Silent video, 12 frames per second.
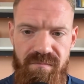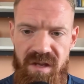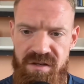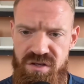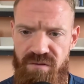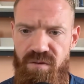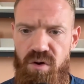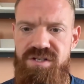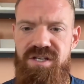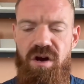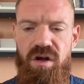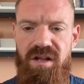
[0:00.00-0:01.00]
So
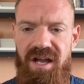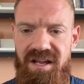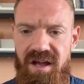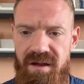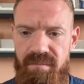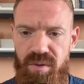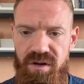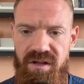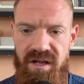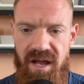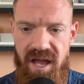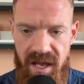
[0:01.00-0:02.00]
focusing on like
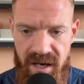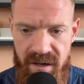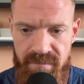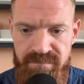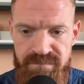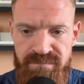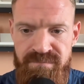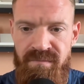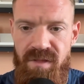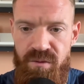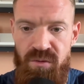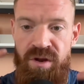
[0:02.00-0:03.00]
breathing in
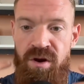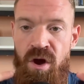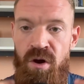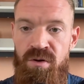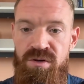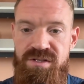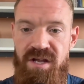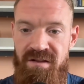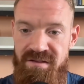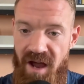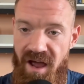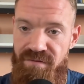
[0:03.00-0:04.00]
through the nose
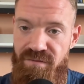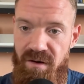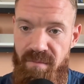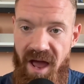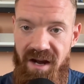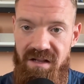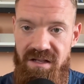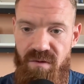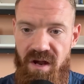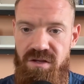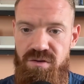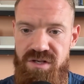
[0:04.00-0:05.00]
and diaphragmatically,
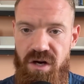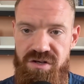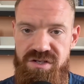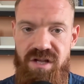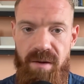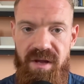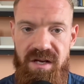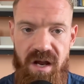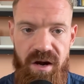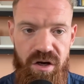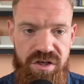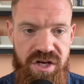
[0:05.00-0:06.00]
right? Using our stomach,
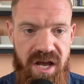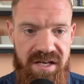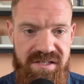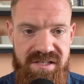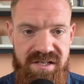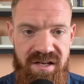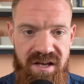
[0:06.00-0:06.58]
not our chest.